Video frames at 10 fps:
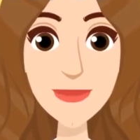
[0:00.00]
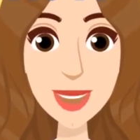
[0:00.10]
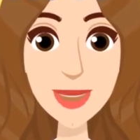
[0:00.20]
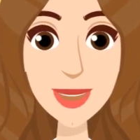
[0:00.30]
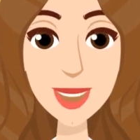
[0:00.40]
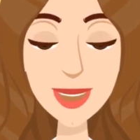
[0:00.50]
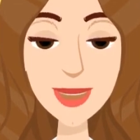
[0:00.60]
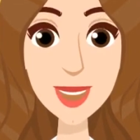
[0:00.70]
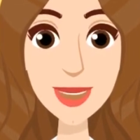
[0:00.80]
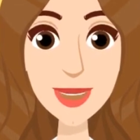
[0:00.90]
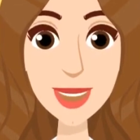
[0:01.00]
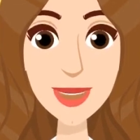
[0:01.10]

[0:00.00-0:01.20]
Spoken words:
Pericare can be done